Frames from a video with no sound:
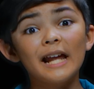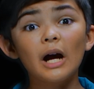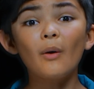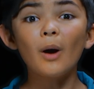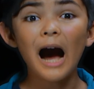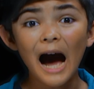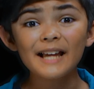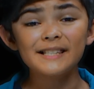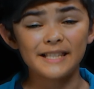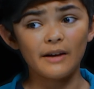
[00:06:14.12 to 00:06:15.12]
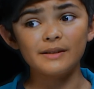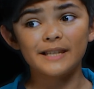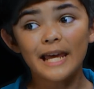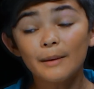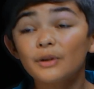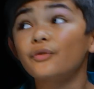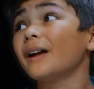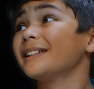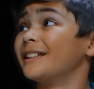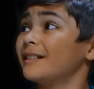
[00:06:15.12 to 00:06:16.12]
and how high sounds can be
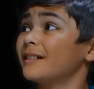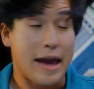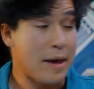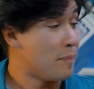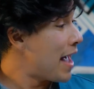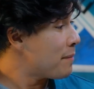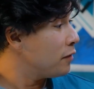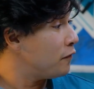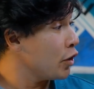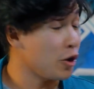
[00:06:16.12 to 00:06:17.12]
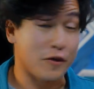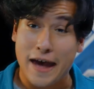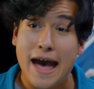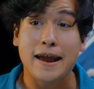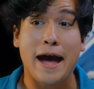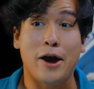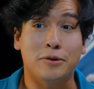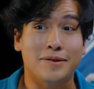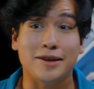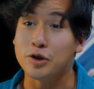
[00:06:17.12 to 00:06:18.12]
funny. And Batman figured that
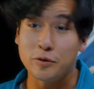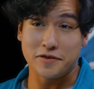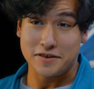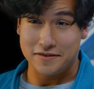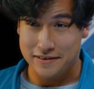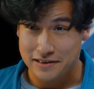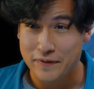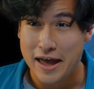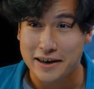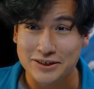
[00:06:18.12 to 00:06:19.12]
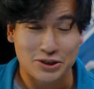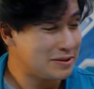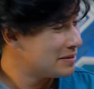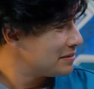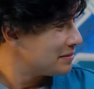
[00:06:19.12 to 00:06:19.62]
out and uses it to his advantage.